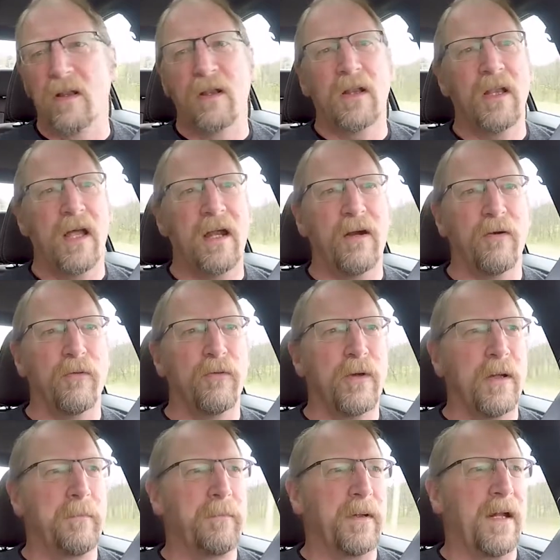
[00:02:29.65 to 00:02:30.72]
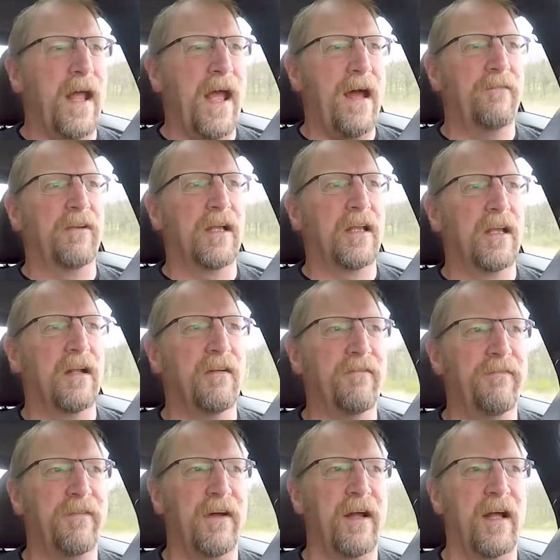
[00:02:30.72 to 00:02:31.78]
let her rip and have a little
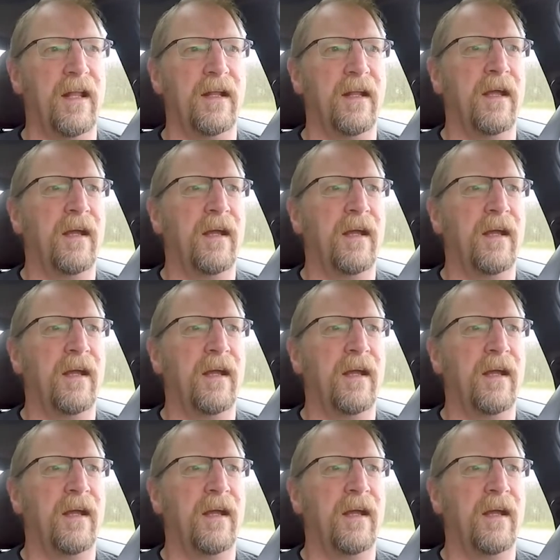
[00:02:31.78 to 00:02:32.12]
fun.